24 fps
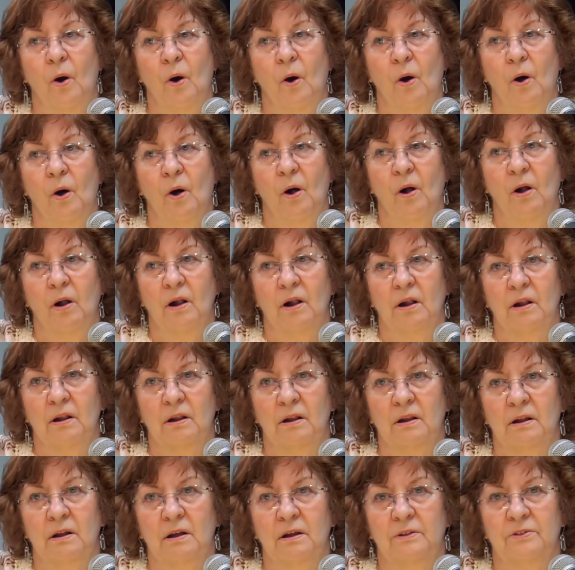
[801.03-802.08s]

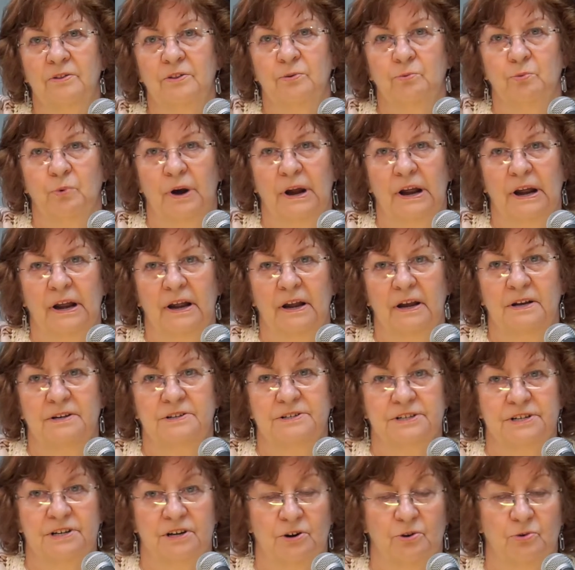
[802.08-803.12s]
all the way
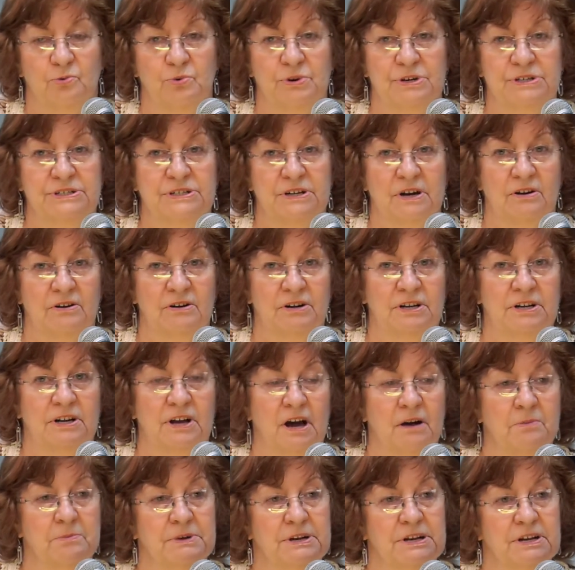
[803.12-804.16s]
until we started
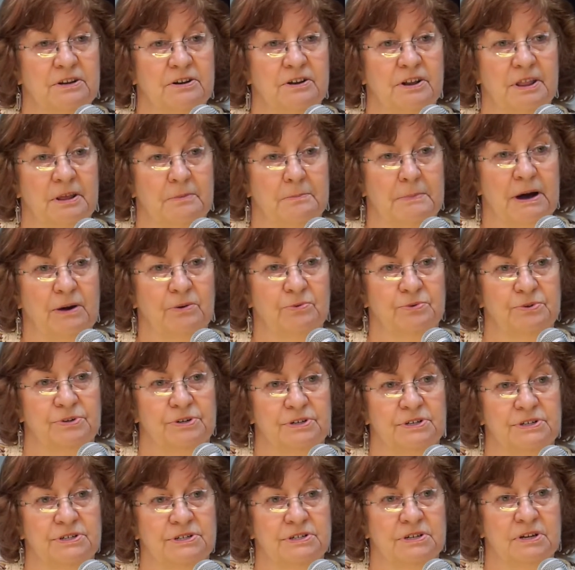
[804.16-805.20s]
coming into the
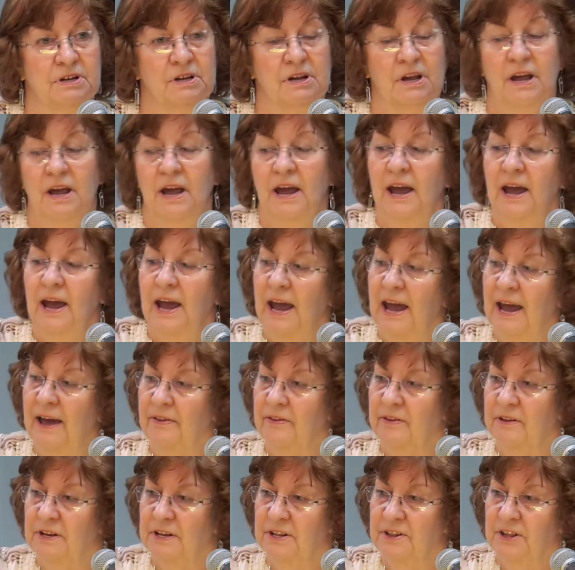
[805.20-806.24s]
mountains.
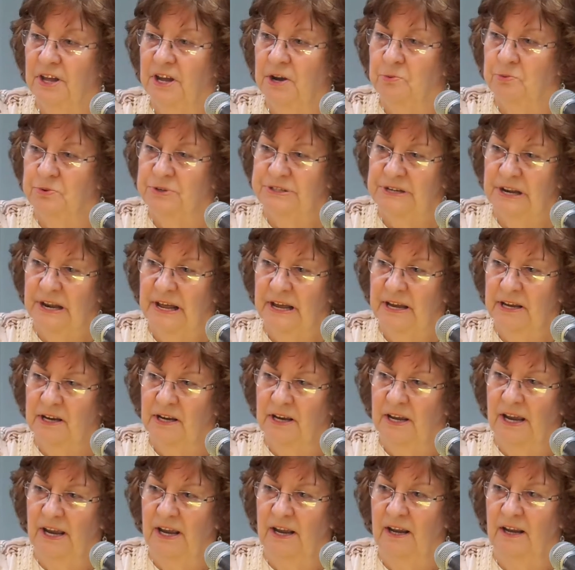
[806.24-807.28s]
And it was like
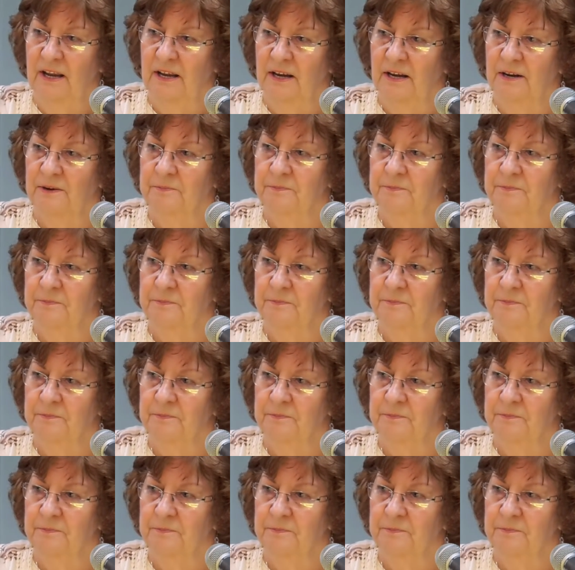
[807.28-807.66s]
a